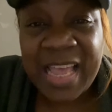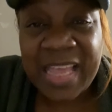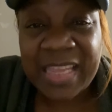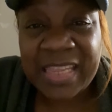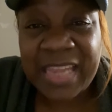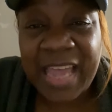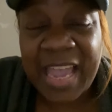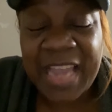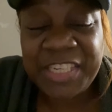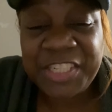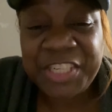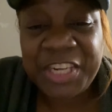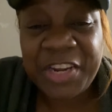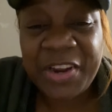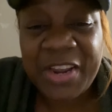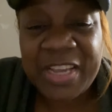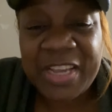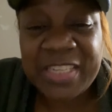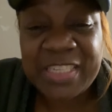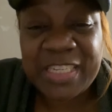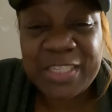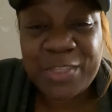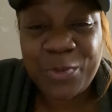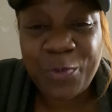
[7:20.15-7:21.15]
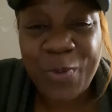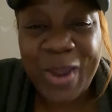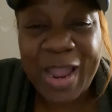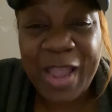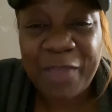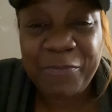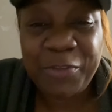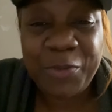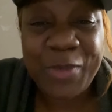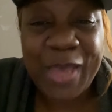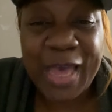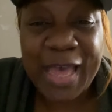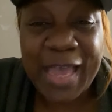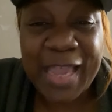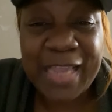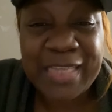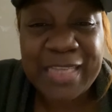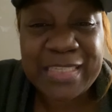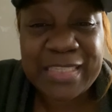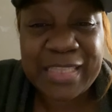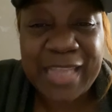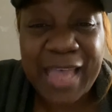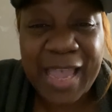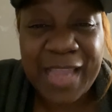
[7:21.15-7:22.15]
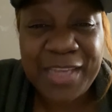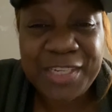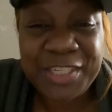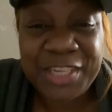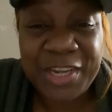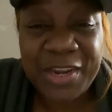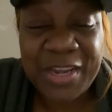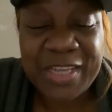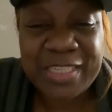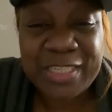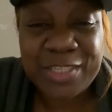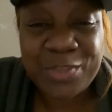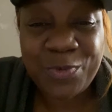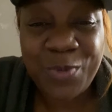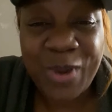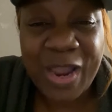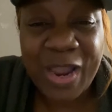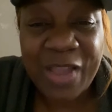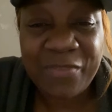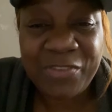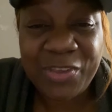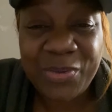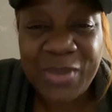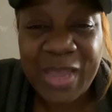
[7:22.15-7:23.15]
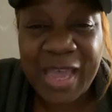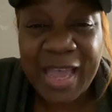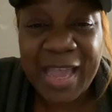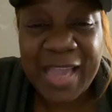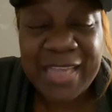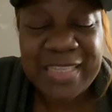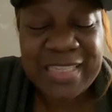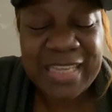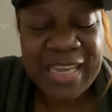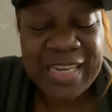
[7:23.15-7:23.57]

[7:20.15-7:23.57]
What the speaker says: Like, share, and subscribe, you guys. Like, share, and subscribe, you guys.